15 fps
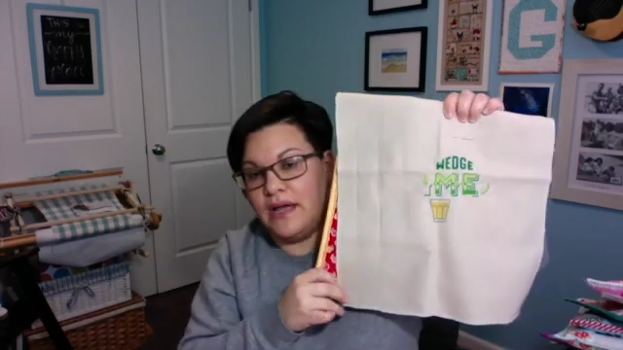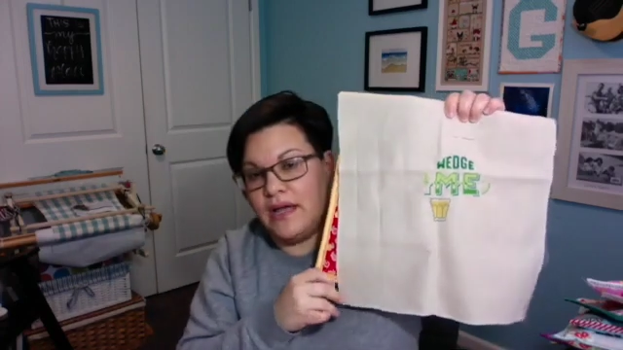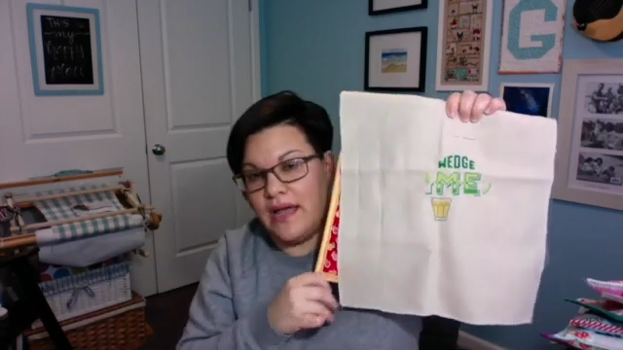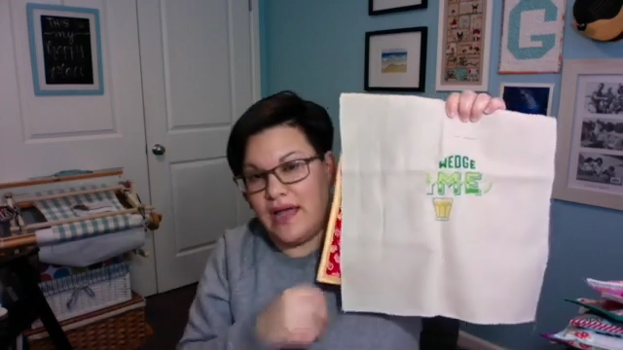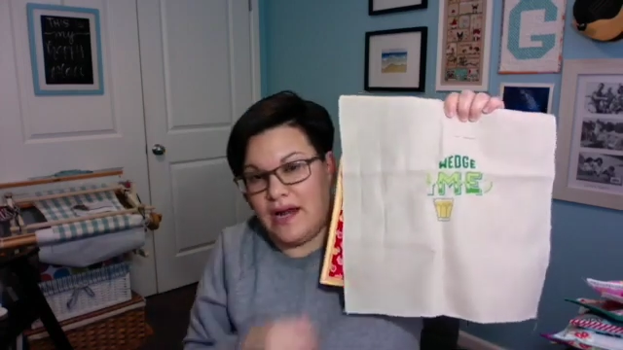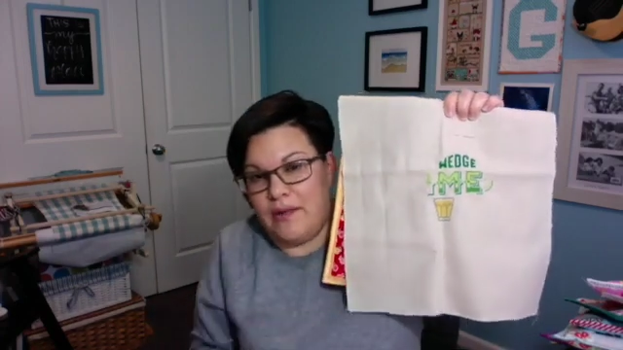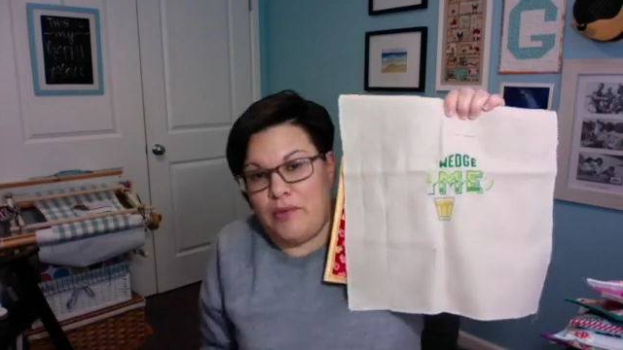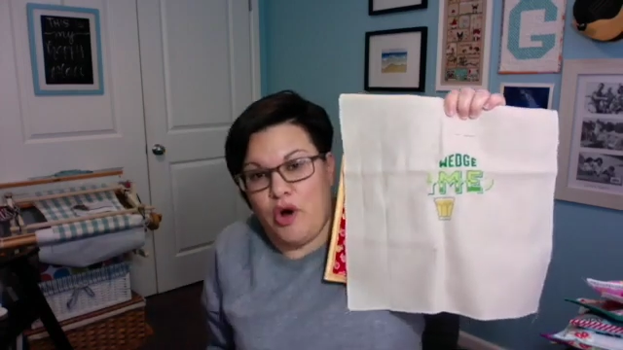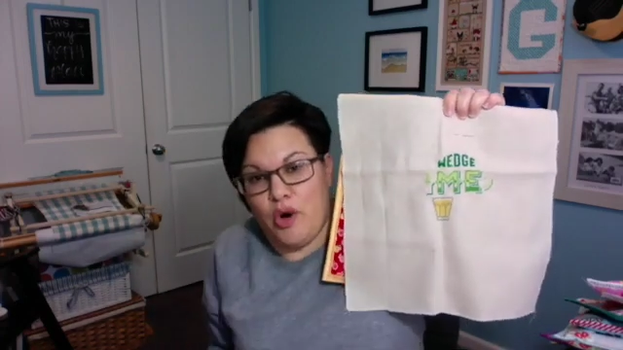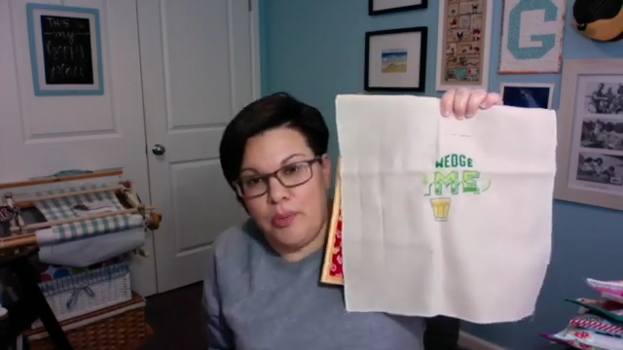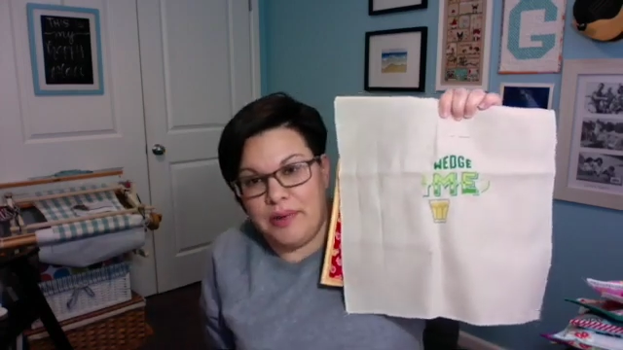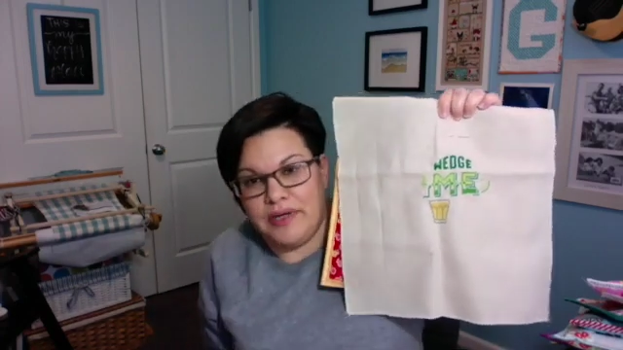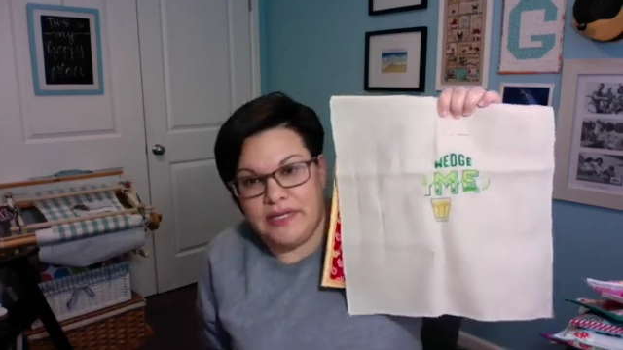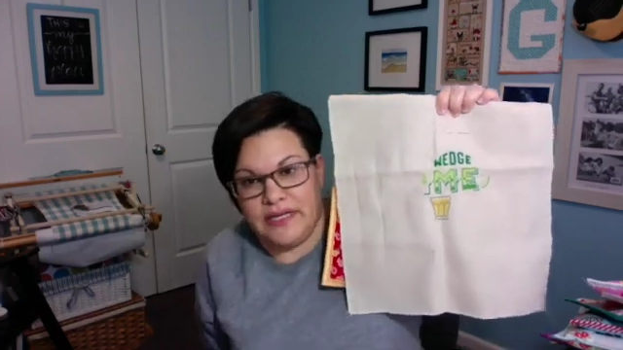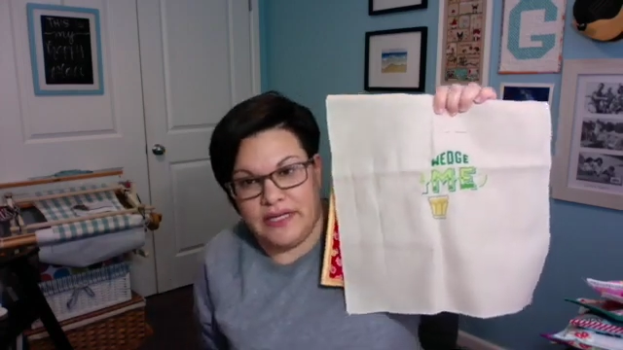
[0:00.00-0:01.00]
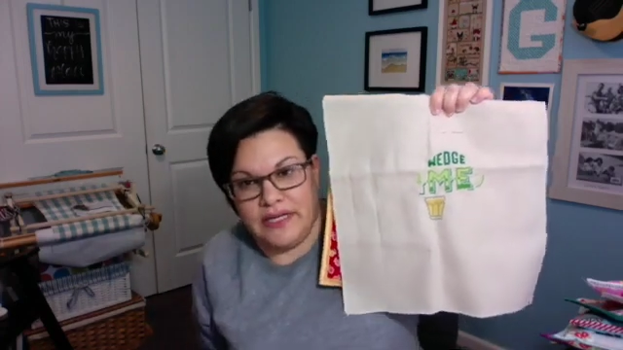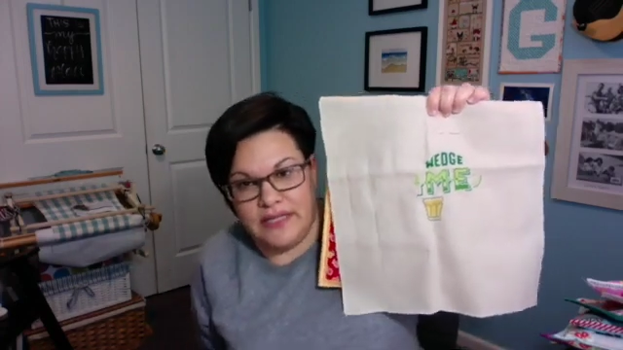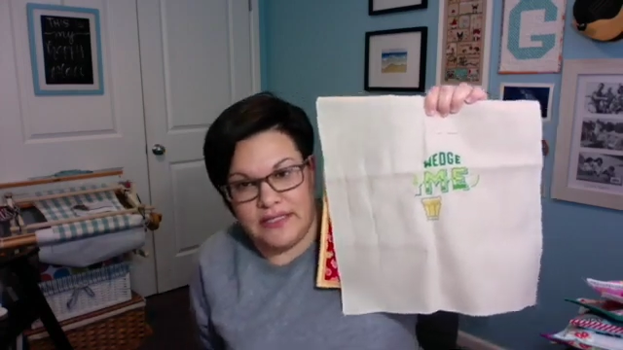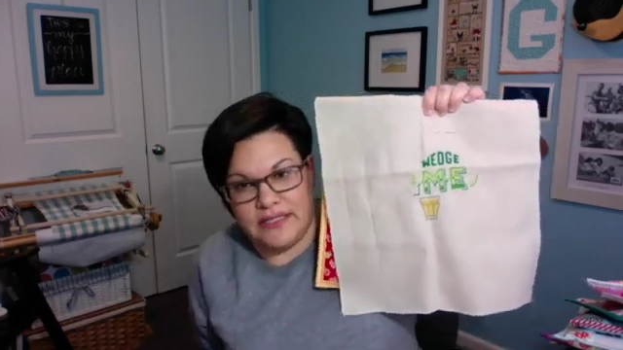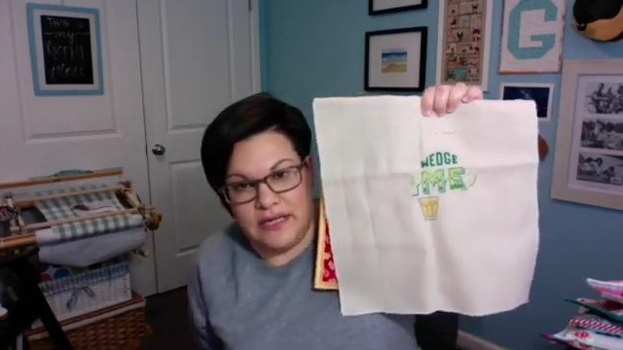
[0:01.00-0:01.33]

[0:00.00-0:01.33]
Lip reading: And I'm hoping to get it